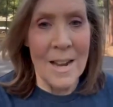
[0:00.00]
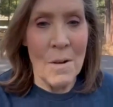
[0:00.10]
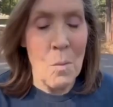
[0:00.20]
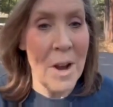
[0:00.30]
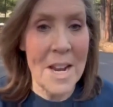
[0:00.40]

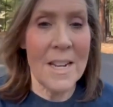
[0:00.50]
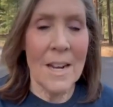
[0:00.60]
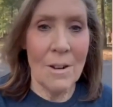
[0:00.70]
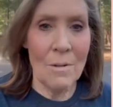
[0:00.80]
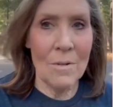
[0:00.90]
we
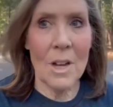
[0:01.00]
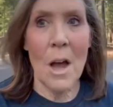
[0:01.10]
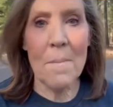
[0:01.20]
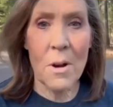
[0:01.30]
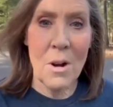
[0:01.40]
don't
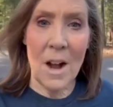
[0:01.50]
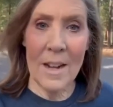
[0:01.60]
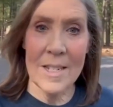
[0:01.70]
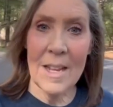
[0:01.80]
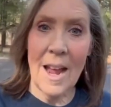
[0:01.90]
come
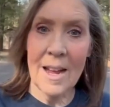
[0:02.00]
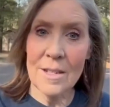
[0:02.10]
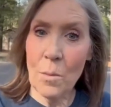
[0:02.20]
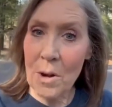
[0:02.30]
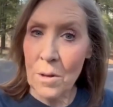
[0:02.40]
across
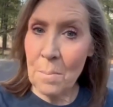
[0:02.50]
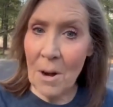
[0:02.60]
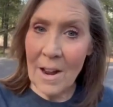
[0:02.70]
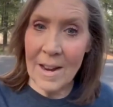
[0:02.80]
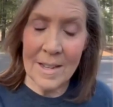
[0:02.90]
as we're the
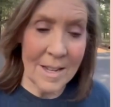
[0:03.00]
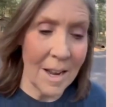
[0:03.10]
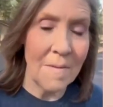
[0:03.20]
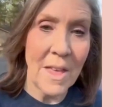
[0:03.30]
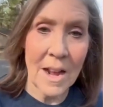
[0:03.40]
prize.
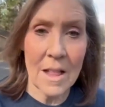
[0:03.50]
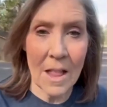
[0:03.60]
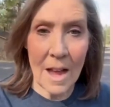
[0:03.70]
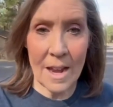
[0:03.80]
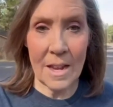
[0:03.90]
That
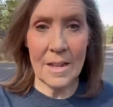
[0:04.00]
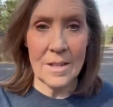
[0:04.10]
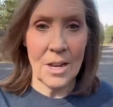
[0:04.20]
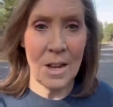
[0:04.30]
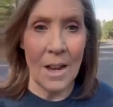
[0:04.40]

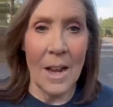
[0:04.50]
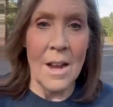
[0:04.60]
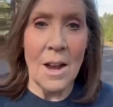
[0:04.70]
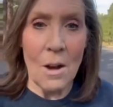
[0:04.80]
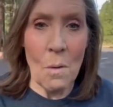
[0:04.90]
client
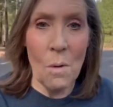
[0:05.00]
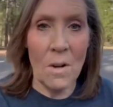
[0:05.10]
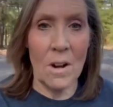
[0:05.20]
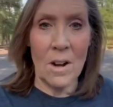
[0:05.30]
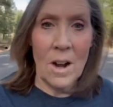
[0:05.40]

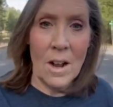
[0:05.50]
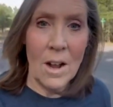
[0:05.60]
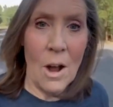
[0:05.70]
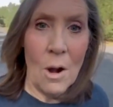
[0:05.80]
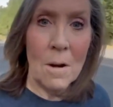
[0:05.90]
or
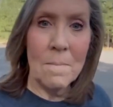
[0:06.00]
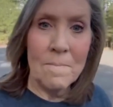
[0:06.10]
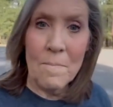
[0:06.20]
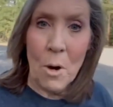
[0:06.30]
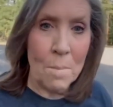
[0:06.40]
our,
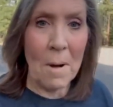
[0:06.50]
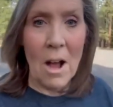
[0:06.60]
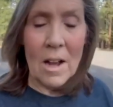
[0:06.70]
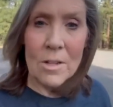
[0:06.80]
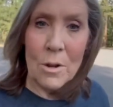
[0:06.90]
our
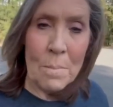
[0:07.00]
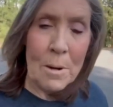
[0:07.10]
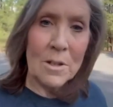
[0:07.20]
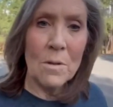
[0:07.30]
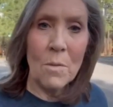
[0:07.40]
boss or the
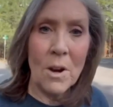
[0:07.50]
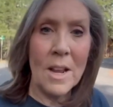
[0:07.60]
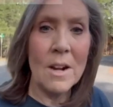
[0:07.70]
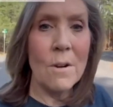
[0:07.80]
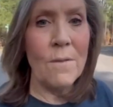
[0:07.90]
person we're
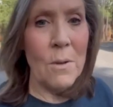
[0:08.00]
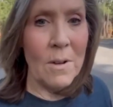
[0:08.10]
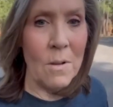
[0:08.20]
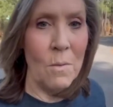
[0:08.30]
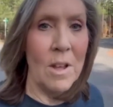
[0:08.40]

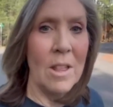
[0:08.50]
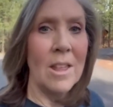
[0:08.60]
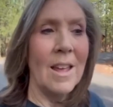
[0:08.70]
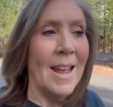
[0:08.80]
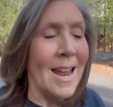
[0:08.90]
interviewing
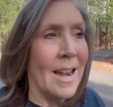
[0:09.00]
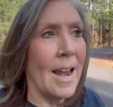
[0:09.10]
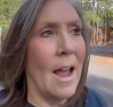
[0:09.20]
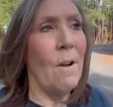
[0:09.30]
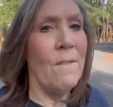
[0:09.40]
with
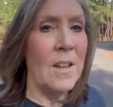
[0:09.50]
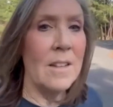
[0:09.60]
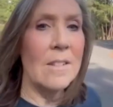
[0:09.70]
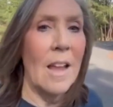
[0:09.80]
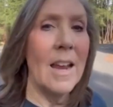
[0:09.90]
now
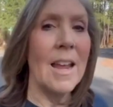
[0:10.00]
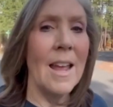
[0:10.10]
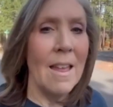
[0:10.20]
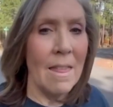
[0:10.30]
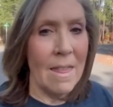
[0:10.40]
feels like
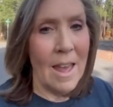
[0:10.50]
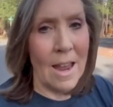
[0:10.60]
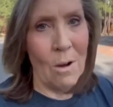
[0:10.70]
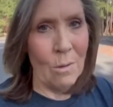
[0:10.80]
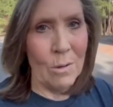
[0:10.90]
they
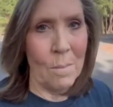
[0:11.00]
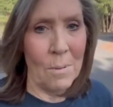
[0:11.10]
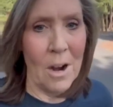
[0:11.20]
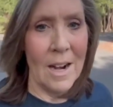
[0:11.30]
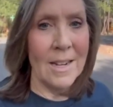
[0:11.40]
hold the
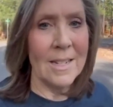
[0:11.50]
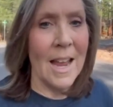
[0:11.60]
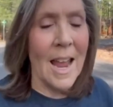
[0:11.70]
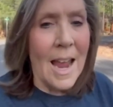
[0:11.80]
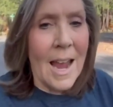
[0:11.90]
prize.
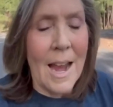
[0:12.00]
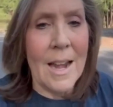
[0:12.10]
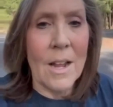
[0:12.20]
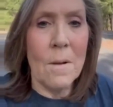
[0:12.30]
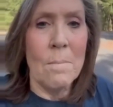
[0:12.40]
And
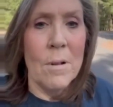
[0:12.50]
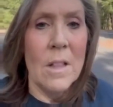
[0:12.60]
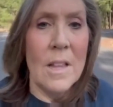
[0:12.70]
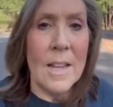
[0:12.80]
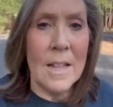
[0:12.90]
it
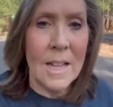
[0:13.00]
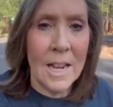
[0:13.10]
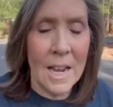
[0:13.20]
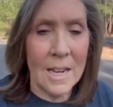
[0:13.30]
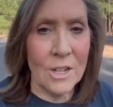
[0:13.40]

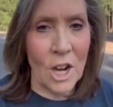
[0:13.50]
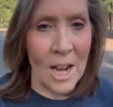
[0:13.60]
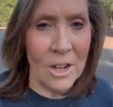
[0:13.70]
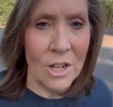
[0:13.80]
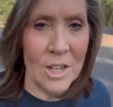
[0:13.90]
completely
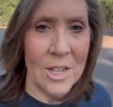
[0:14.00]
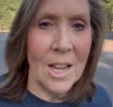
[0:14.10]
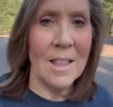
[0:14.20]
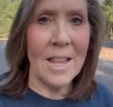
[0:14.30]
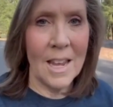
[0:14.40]
changes
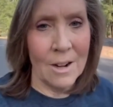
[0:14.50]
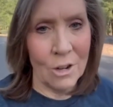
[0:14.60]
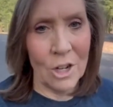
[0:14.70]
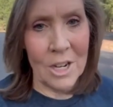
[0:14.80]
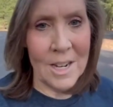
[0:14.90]
the
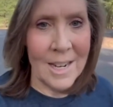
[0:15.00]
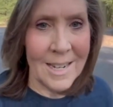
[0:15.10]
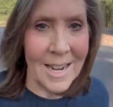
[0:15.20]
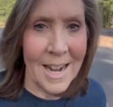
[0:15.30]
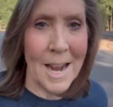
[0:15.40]
energy
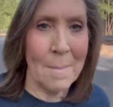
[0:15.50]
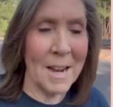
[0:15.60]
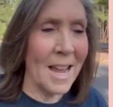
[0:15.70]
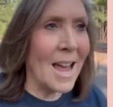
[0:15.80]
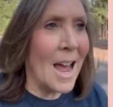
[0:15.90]

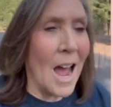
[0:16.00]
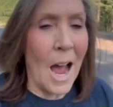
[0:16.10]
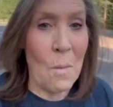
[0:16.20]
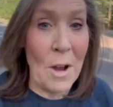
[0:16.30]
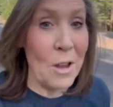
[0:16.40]
dynamic.
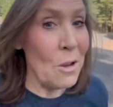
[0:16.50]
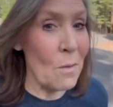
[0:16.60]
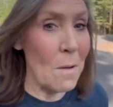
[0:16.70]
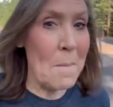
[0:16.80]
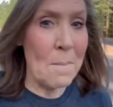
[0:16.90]
I want you to
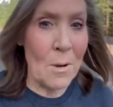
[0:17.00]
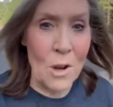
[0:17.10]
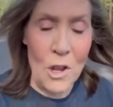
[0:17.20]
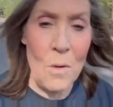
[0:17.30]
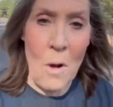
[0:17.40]
remember
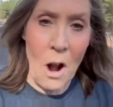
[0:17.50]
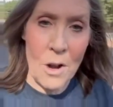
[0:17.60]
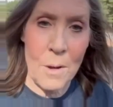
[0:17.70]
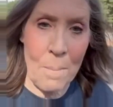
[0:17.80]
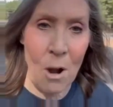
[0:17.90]
you are
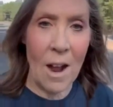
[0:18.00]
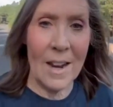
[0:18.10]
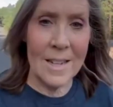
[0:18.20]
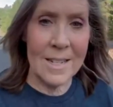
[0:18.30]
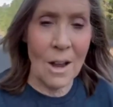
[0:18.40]
the
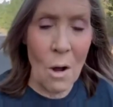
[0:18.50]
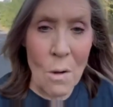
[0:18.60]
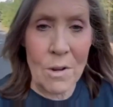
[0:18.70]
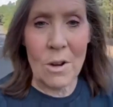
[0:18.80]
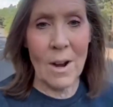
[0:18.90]
prize.
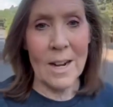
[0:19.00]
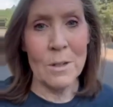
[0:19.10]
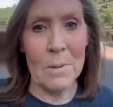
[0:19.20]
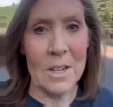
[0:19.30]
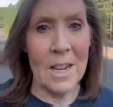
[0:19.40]
Own your
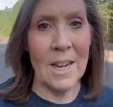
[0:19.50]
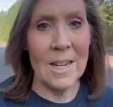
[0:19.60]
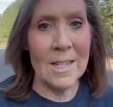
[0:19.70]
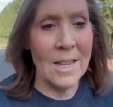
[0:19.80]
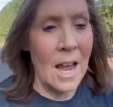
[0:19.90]

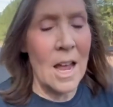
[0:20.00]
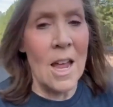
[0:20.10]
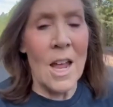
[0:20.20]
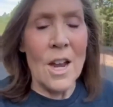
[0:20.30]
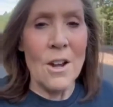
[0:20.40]
expertise,
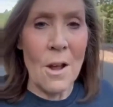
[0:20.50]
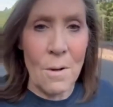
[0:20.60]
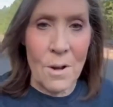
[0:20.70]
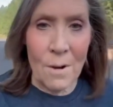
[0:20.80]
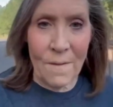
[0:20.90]
know
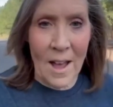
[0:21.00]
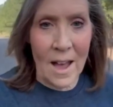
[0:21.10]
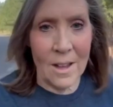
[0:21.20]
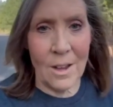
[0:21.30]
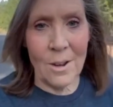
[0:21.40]
your
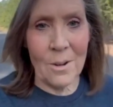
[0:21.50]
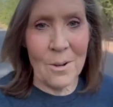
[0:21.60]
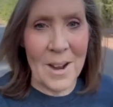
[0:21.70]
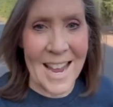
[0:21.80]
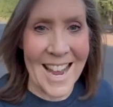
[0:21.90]

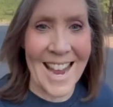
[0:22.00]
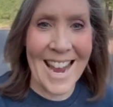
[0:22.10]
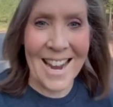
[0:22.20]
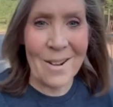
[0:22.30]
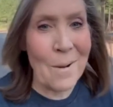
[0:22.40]
value,
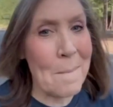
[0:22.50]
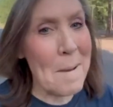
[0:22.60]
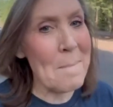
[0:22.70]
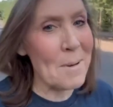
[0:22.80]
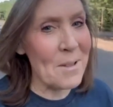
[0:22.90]
and
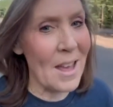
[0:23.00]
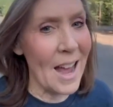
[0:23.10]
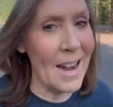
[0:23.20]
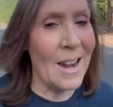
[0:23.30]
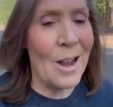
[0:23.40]
remember
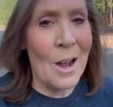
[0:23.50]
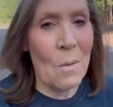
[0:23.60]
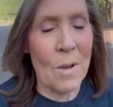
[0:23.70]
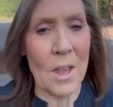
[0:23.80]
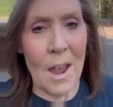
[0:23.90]
that
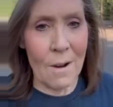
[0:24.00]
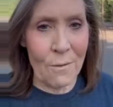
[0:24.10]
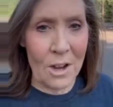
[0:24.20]
with every